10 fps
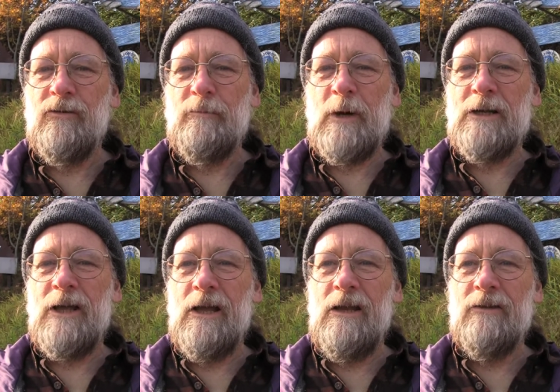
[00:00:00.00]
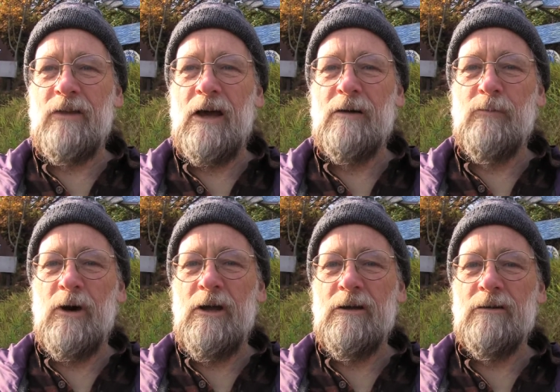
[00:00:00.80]
a spontaneous
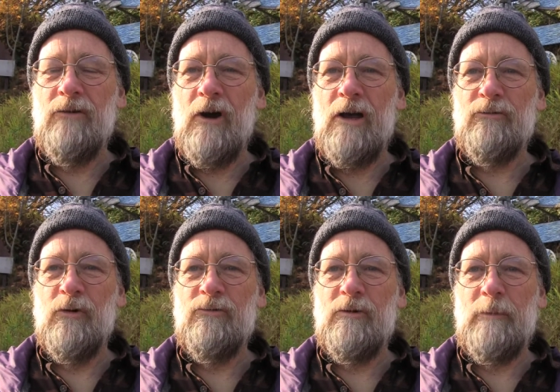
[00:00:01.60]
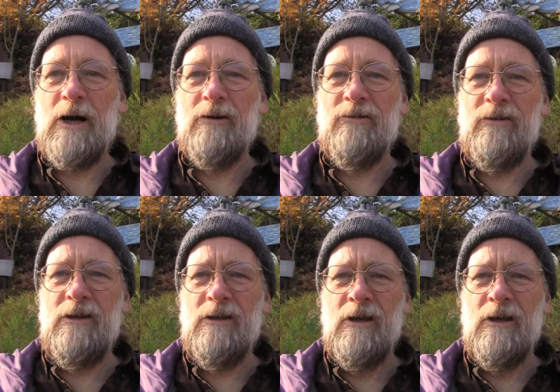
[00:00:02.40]
outbreak of grassroots democracy.